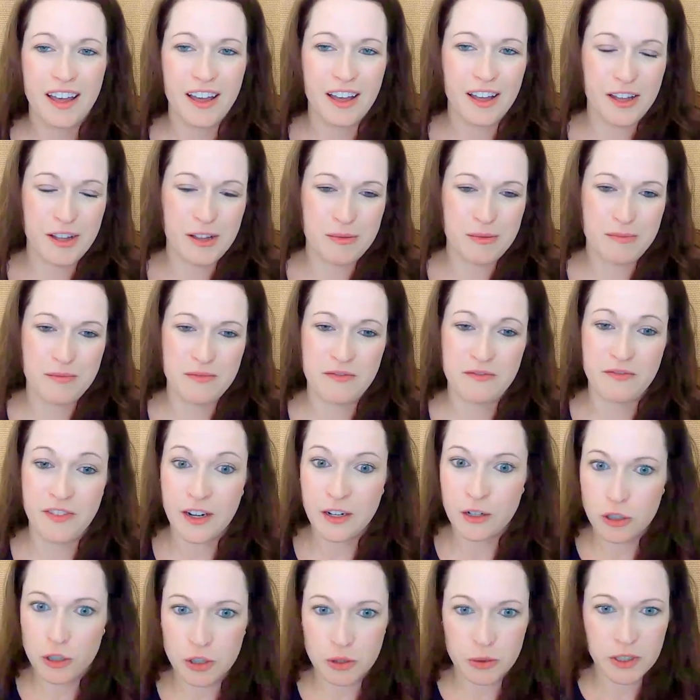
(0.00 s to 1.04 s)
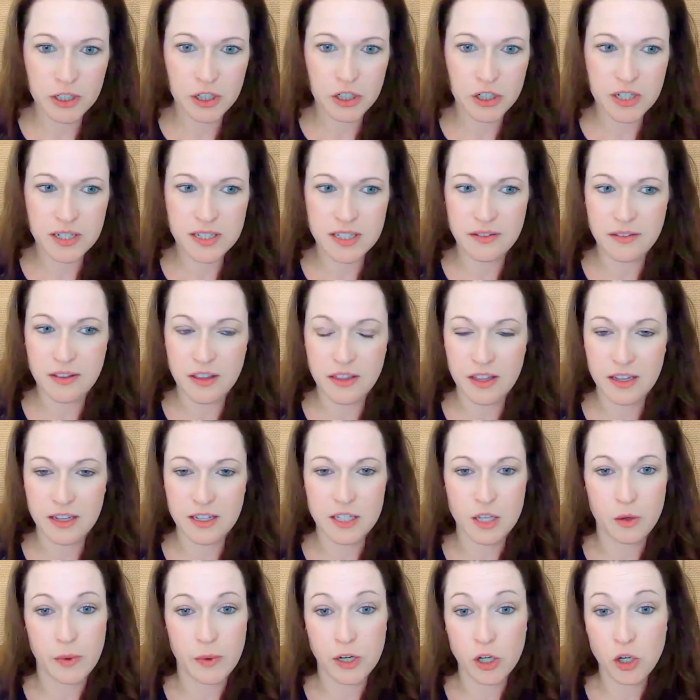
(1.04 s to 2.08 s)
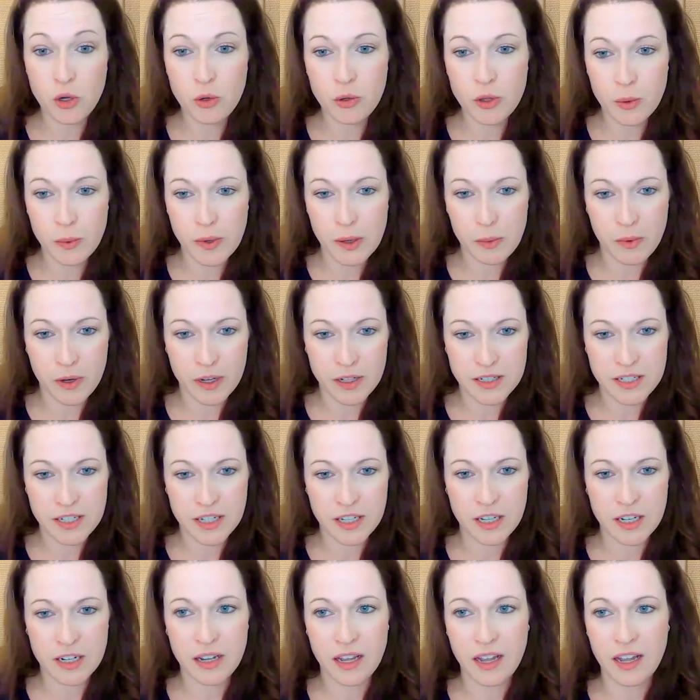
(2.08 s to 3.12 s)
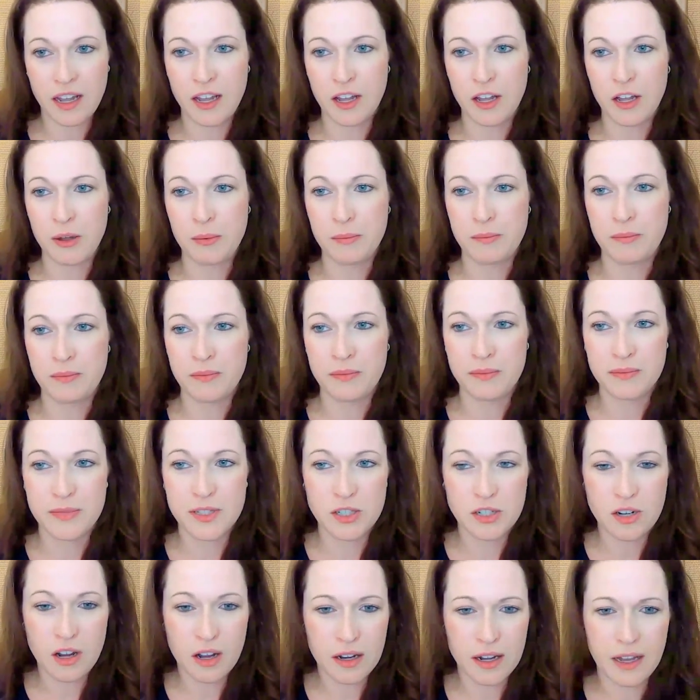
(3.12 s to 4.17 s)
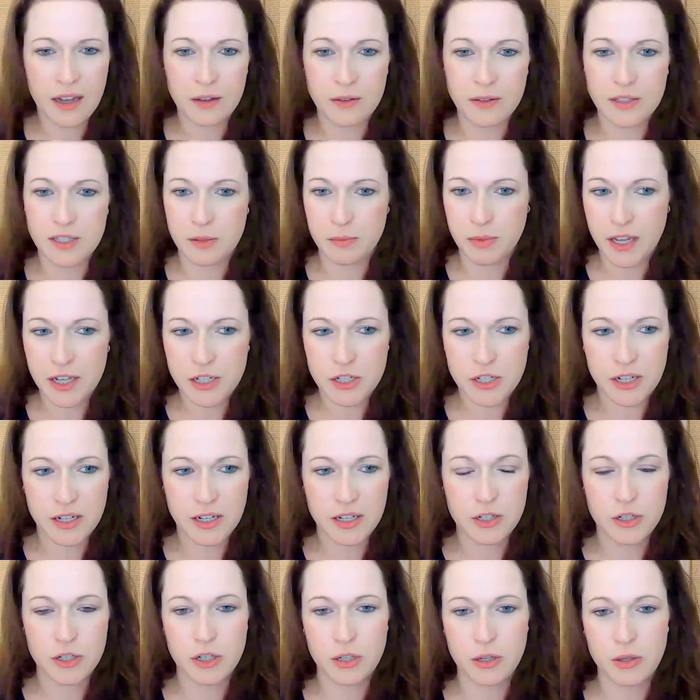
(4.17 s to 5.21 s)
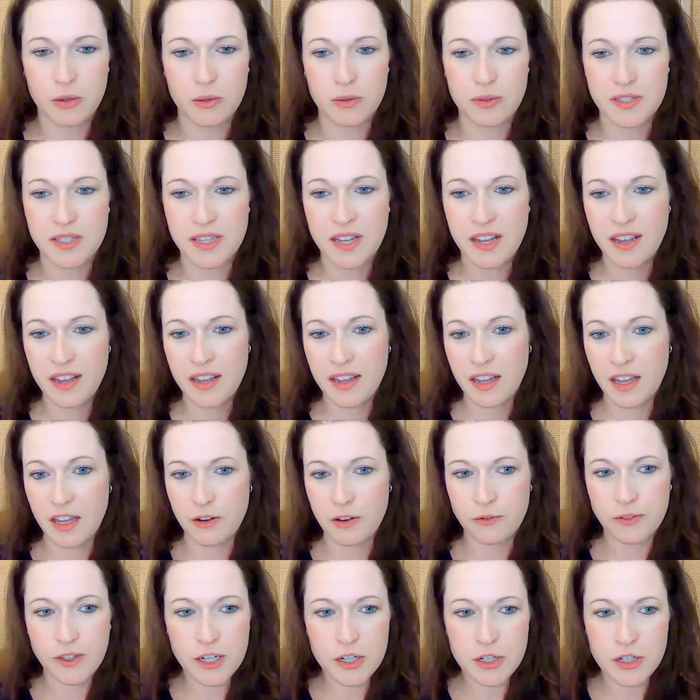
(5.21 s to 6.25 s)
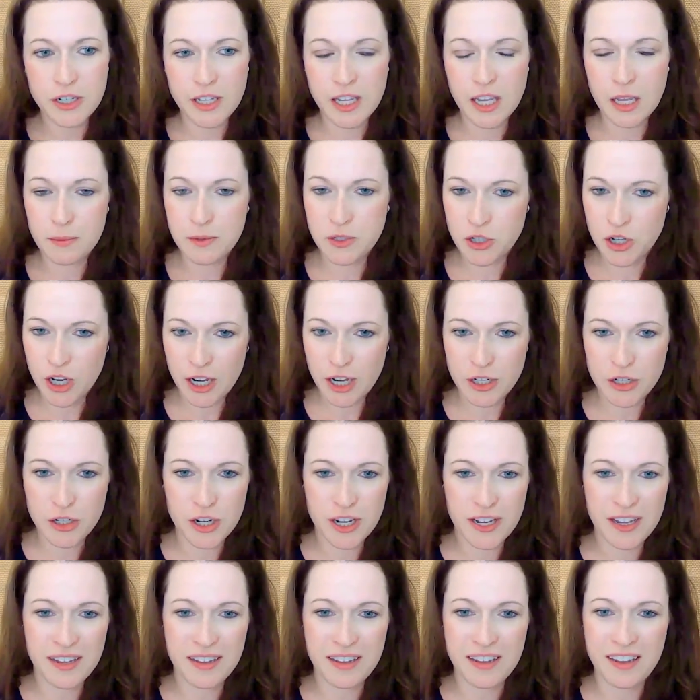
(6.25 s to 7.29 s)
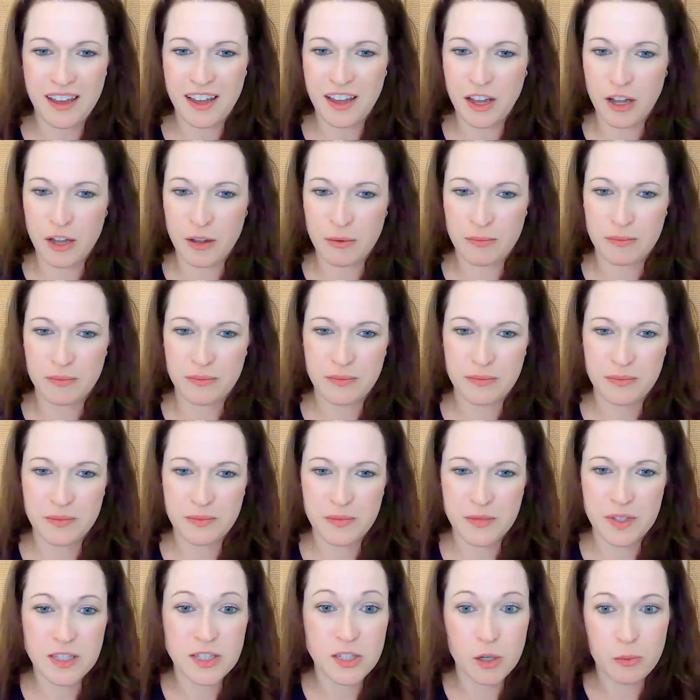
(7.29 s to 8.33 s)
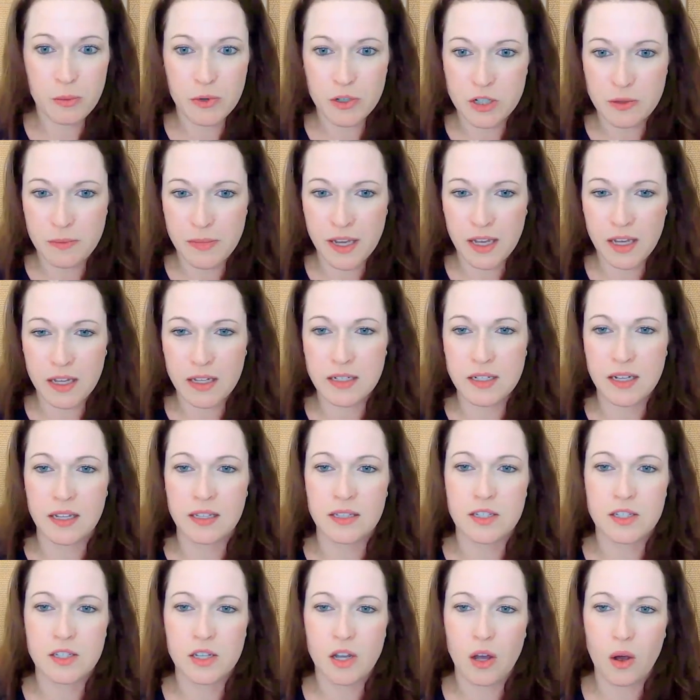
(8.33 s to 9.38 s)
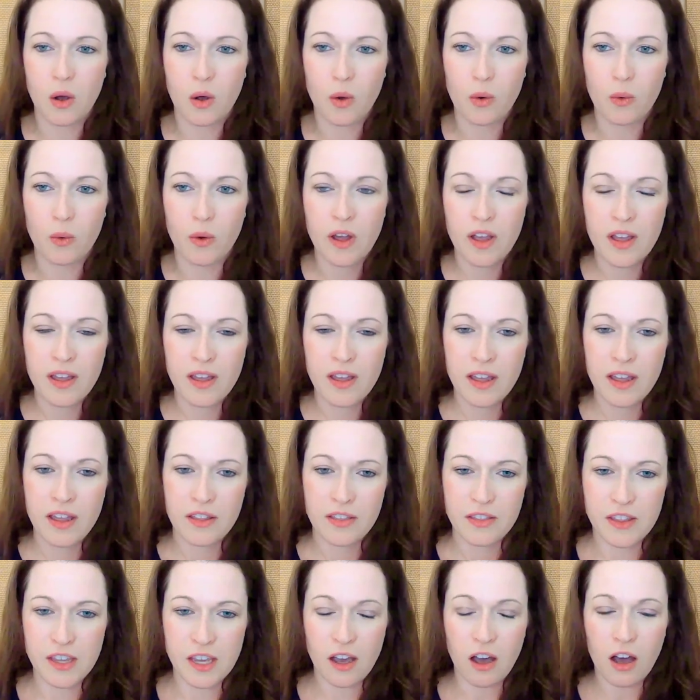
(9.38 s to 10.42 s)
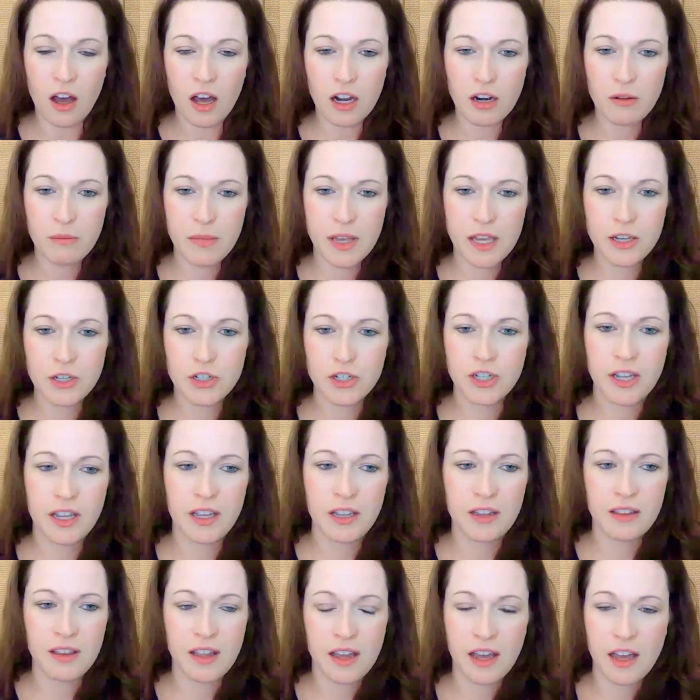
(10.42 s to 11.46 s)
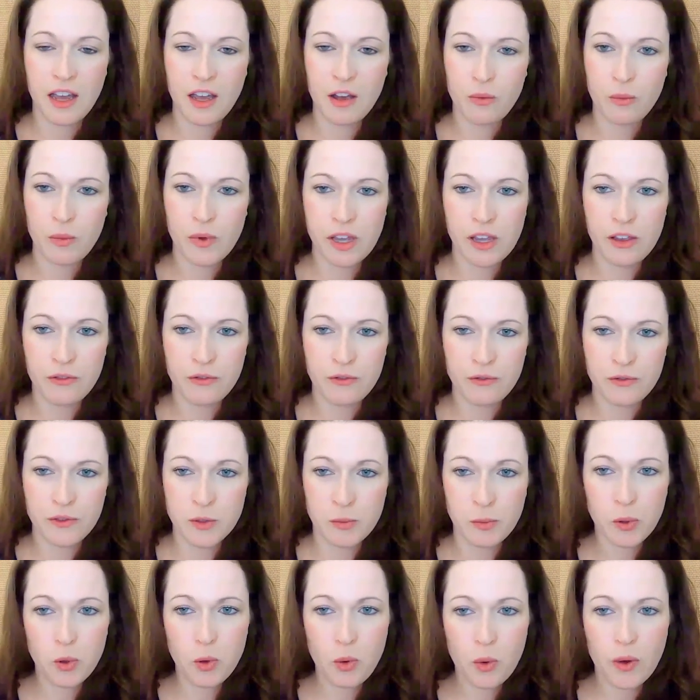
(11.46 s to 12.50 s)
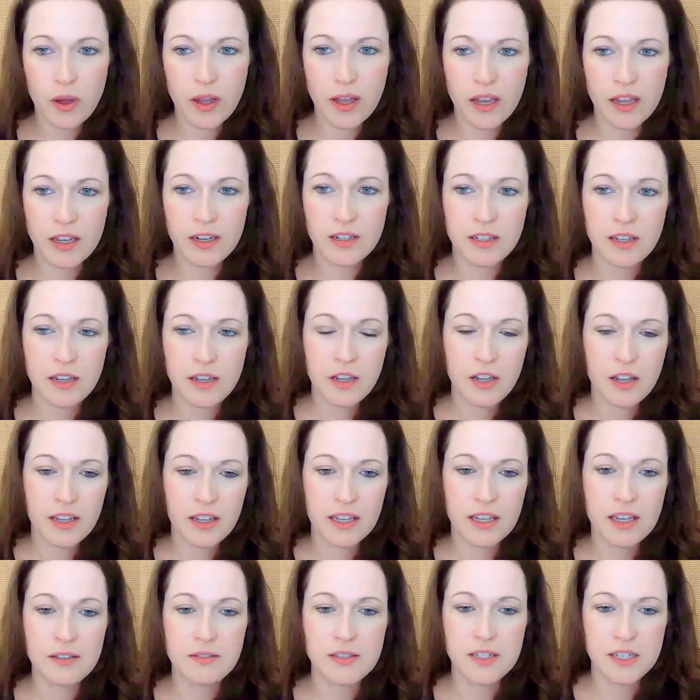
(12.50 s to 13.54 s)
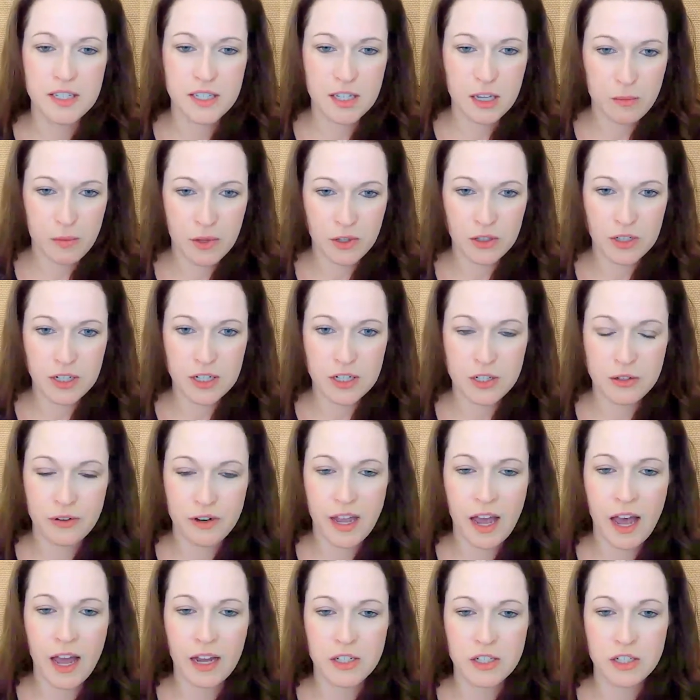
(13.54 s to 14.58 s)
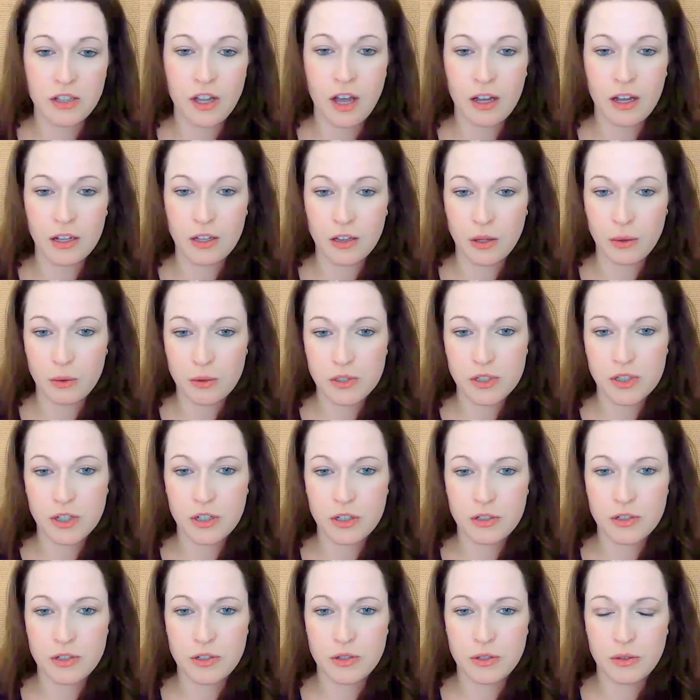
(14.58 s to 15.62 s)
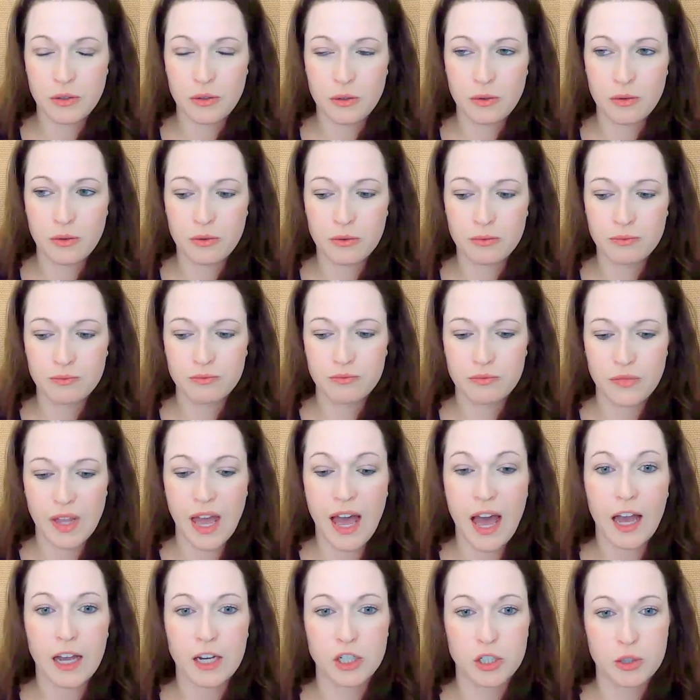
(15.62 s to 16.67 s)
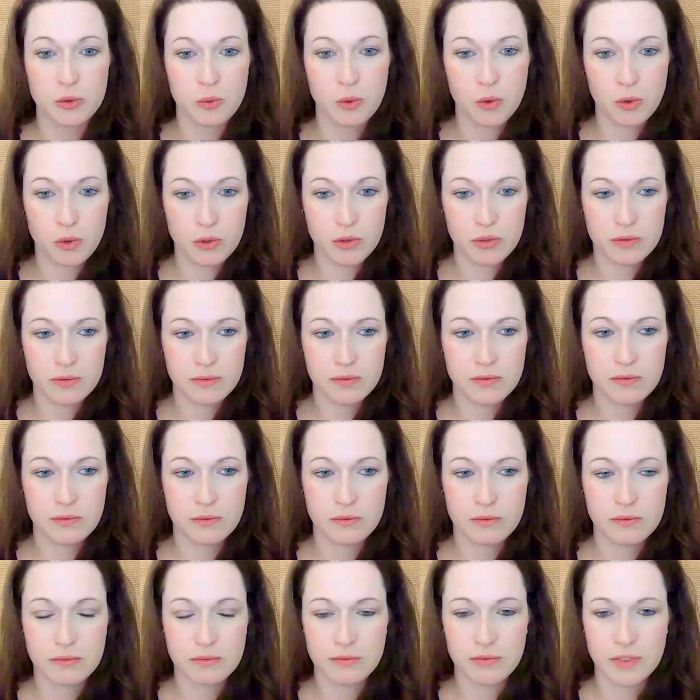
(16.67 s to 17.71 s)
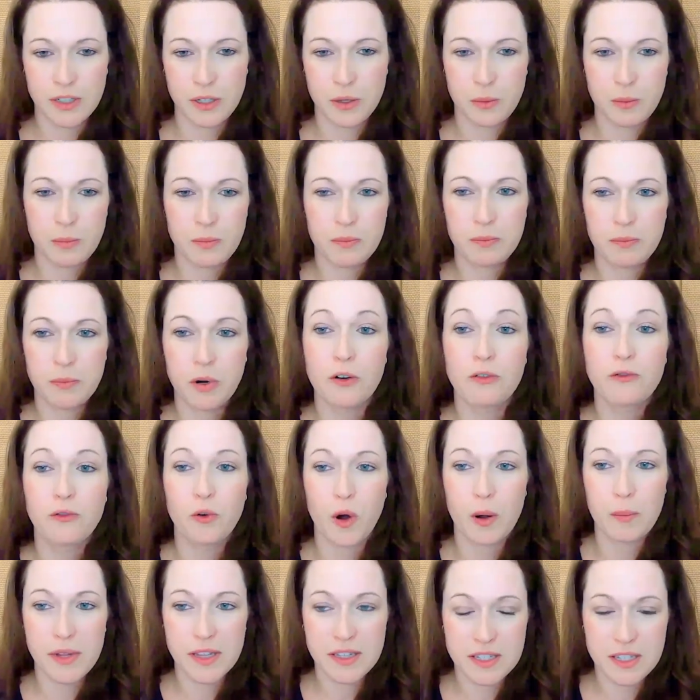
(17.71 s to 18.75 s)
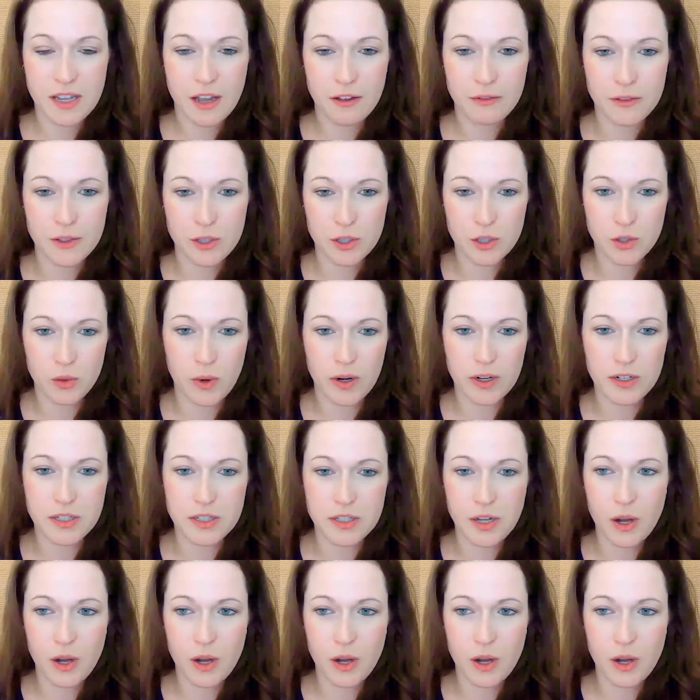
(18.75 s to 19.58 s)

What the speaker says: Vendor shortages of the things that we knew that we wanted, stock out, supply chain issues, inflation keeps changing, consumer demand. And so the automation that we've deployed gives us the ability to react a lot closer to actual, performance of the stores.